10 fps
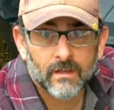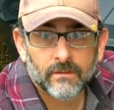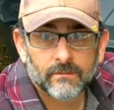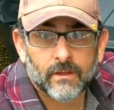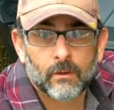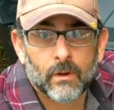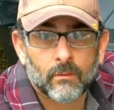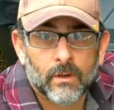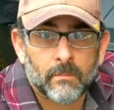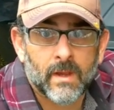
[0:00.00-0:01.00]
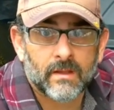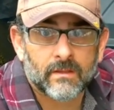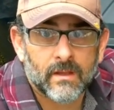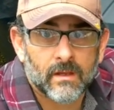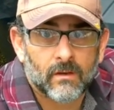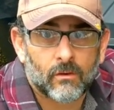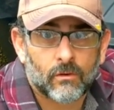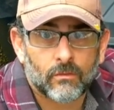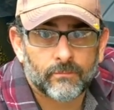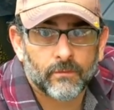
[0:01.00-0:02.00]
so that way when I make the
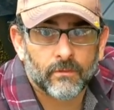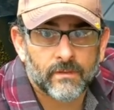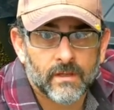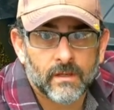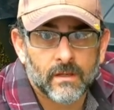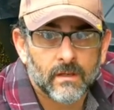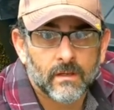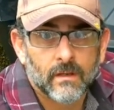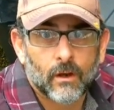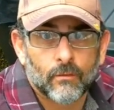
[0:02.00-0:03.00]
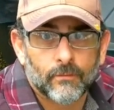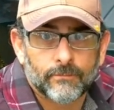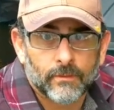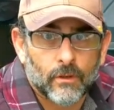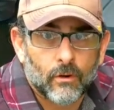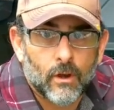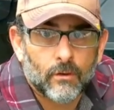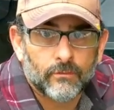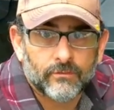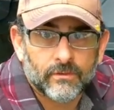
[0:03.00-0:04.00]
hole for the overflow
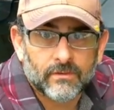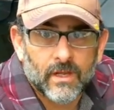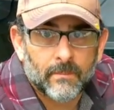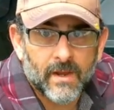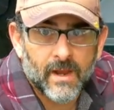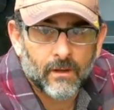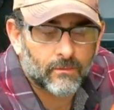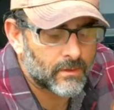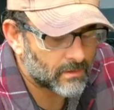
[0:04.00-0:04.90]
hose that's coming out,